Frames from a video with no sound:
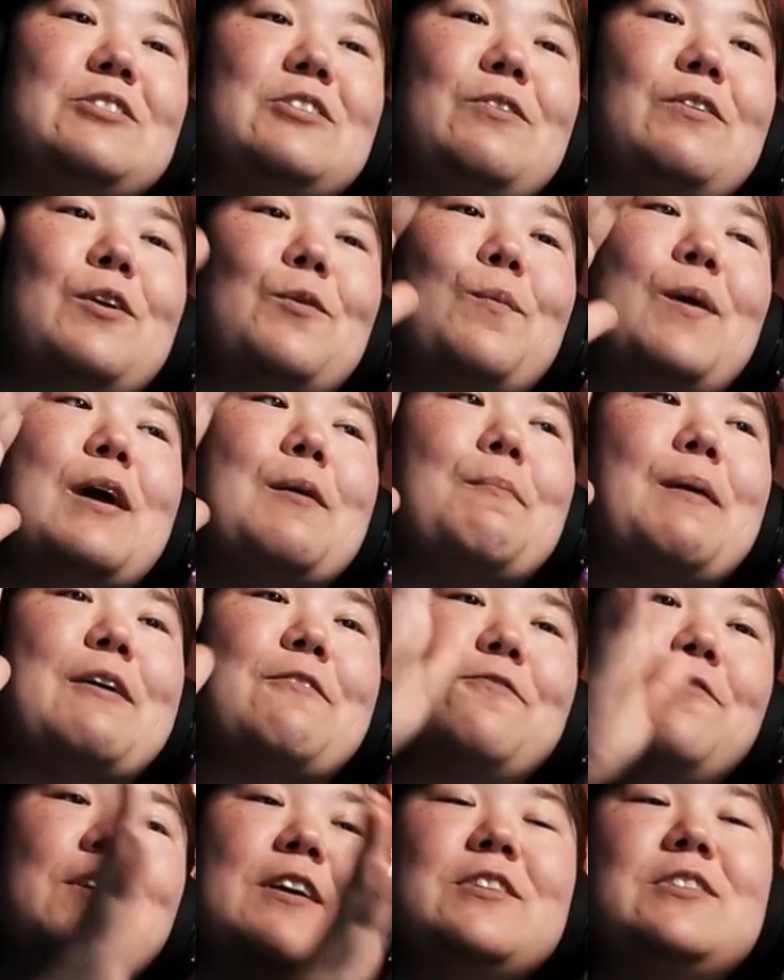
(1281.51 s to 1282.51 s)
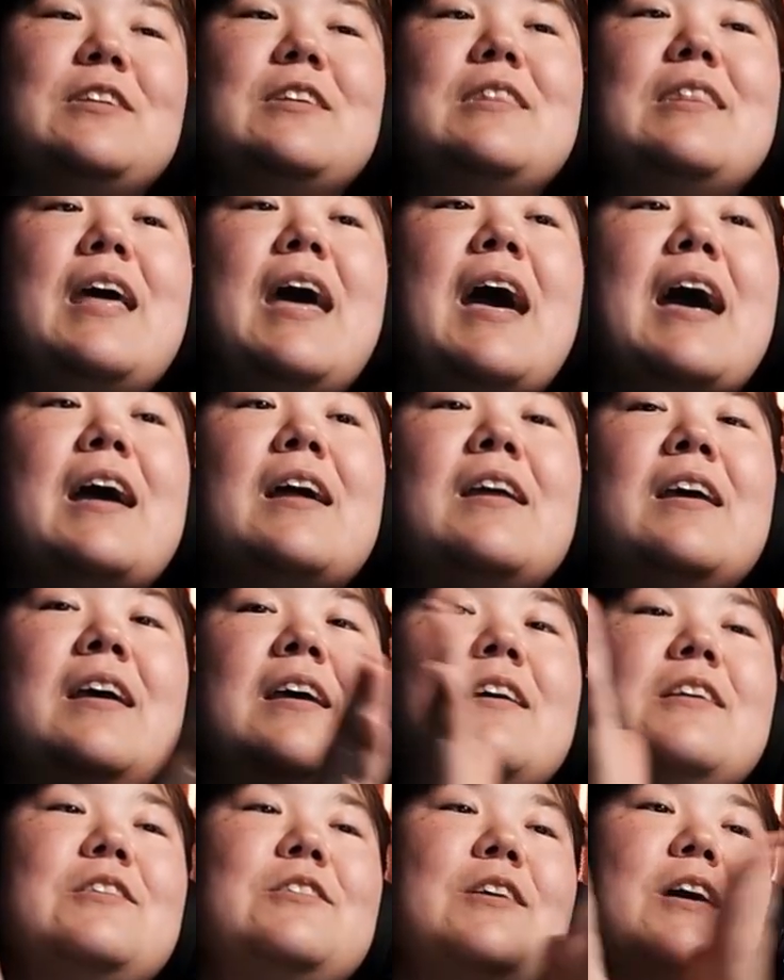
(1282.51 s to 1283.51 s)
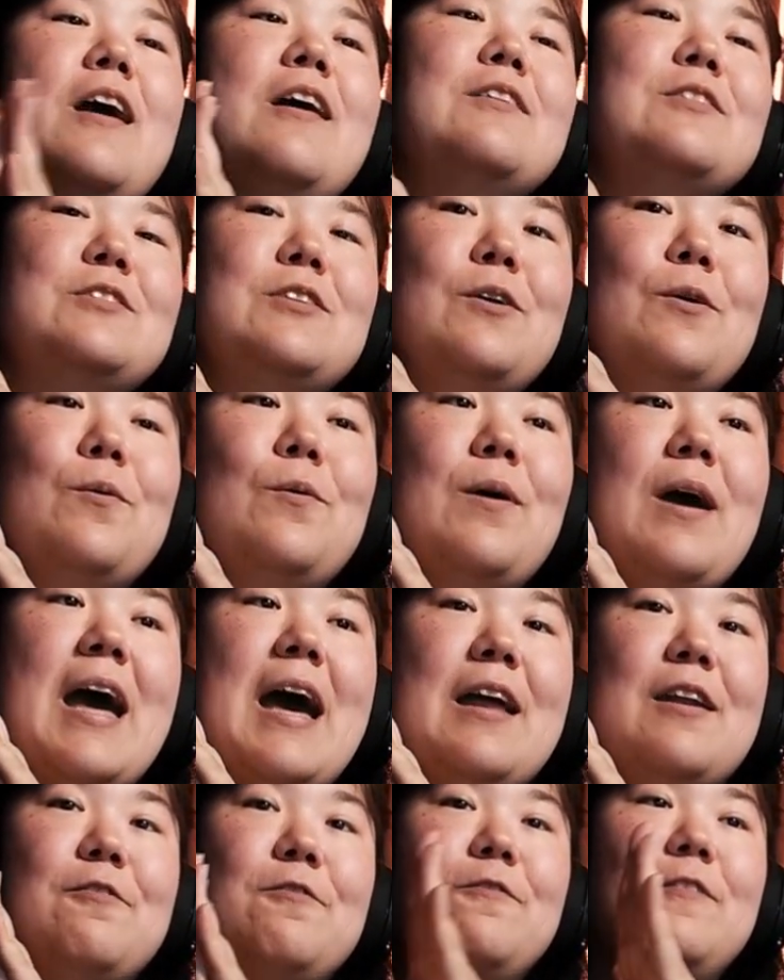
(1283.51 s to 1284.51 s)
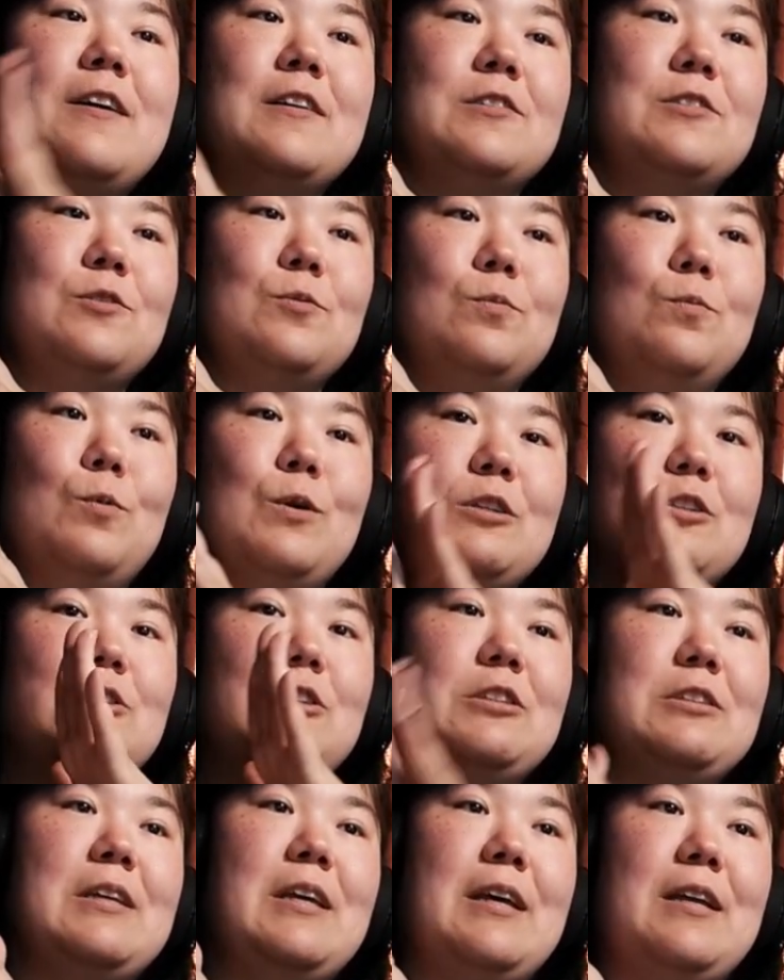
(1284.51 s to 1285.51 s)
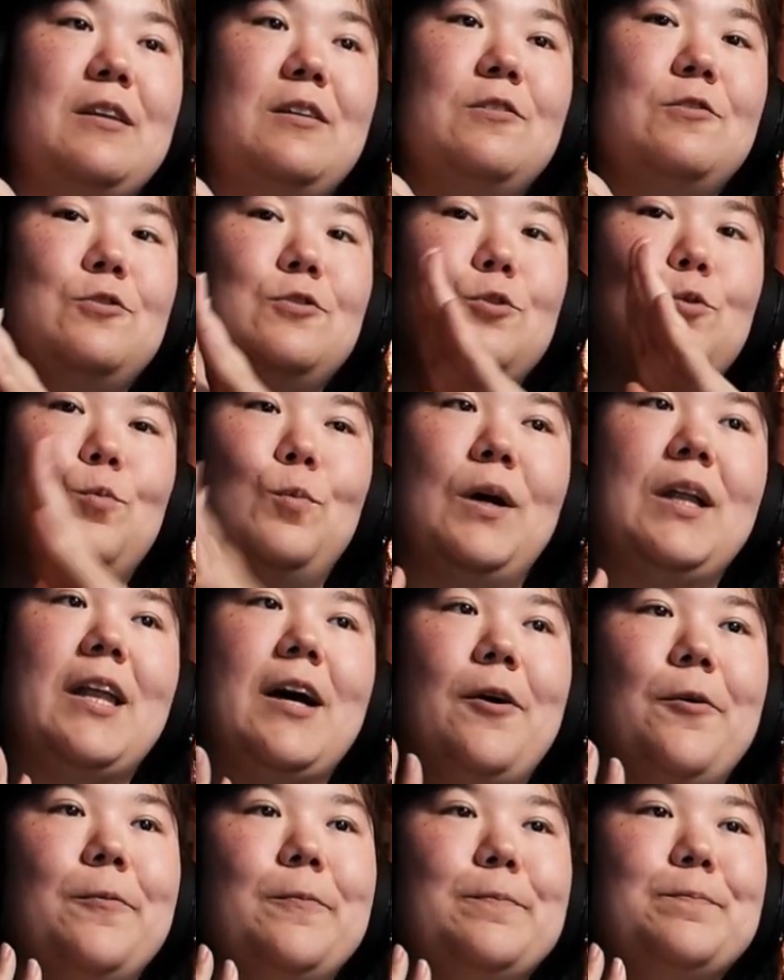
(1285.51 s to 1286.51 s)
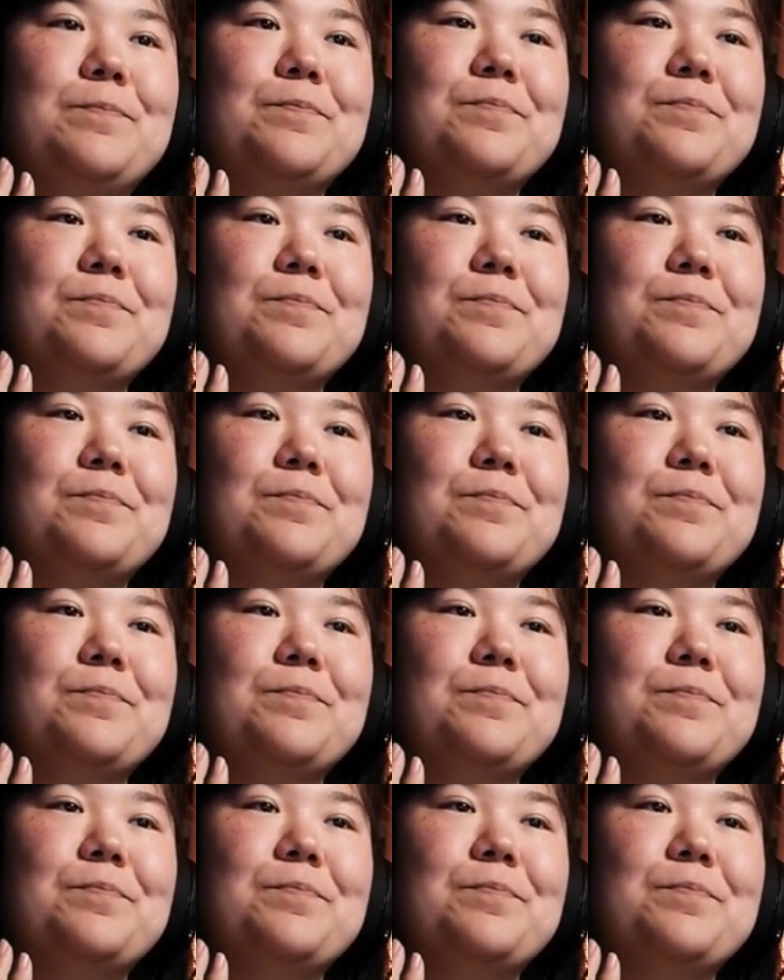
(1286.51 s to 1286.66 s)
So in a way, by fixing that, she also had to fix what she did to Willow.